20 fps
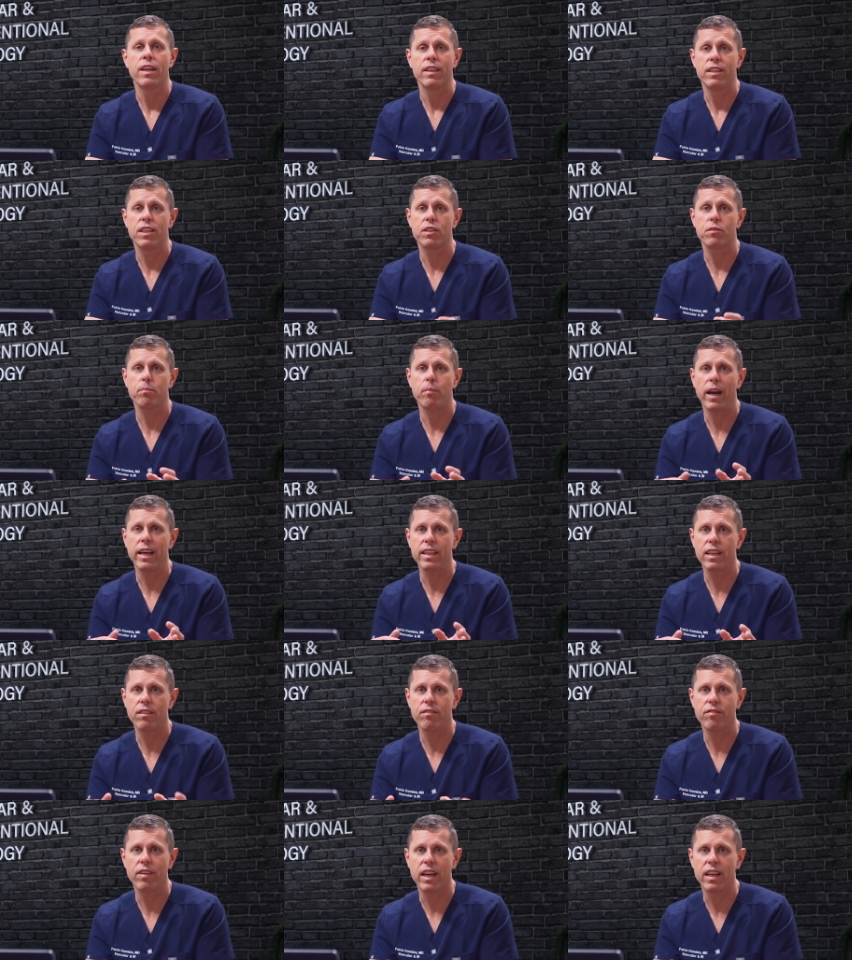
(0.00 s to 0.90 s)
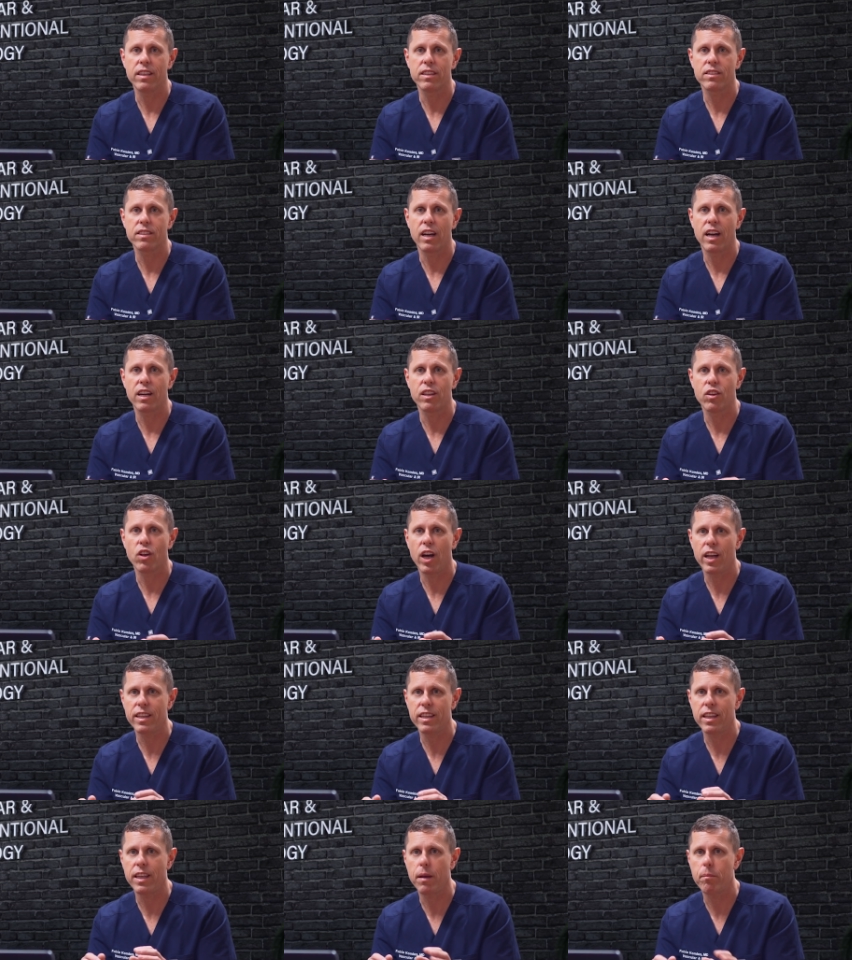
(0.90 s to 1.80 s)
the spider veins are
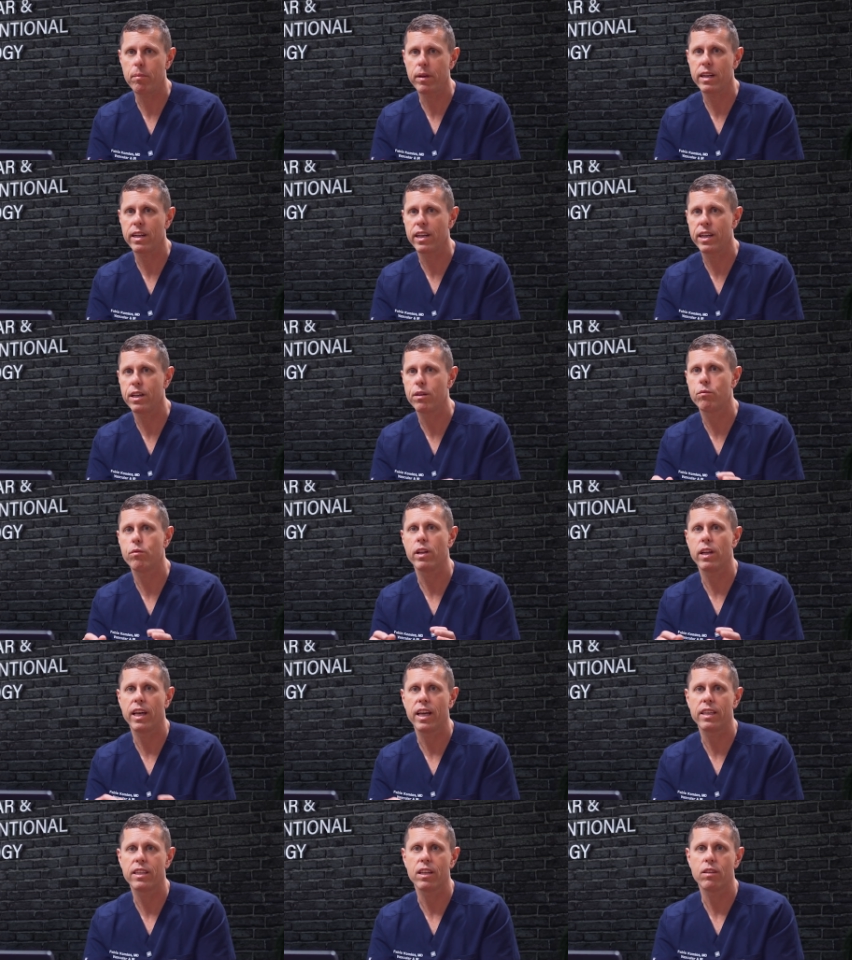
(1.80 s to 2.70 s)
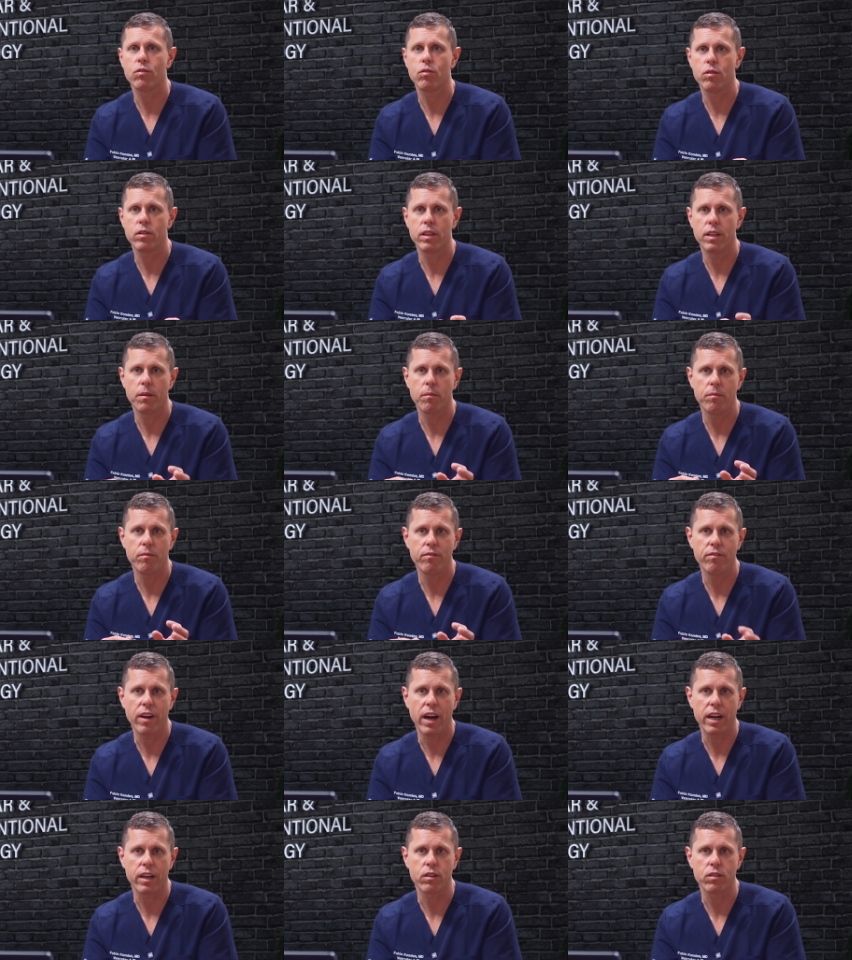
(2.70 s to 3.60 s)
not typically related to the
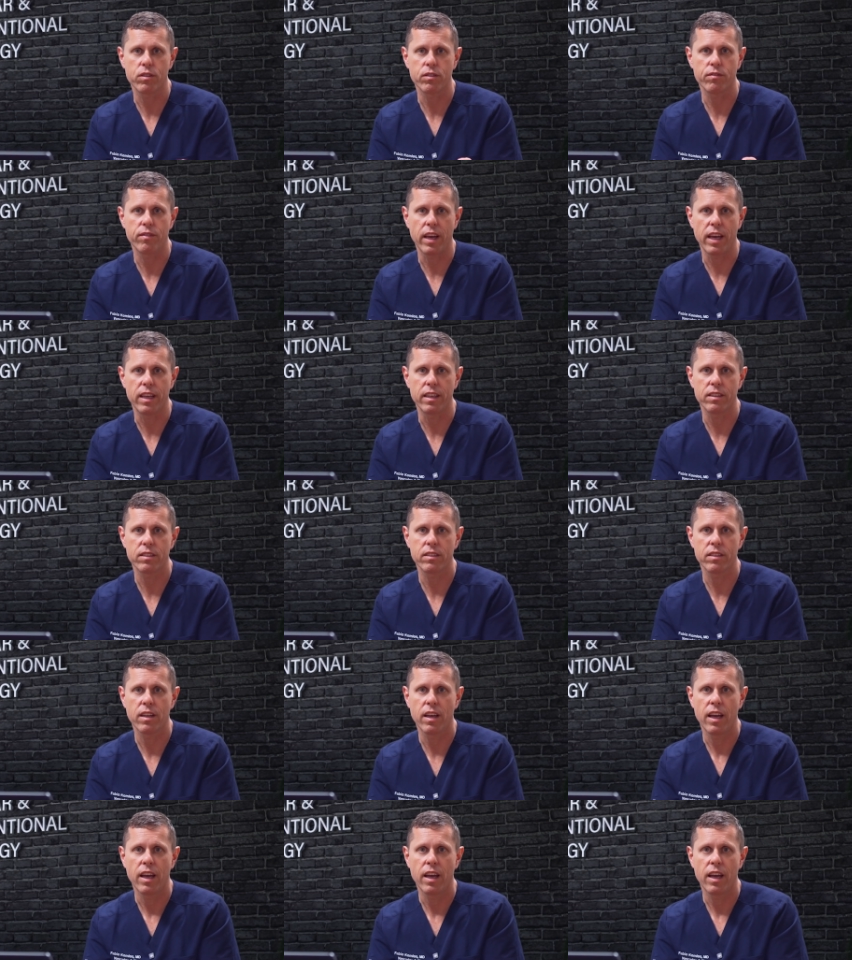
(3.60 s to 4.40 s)
varicose veins,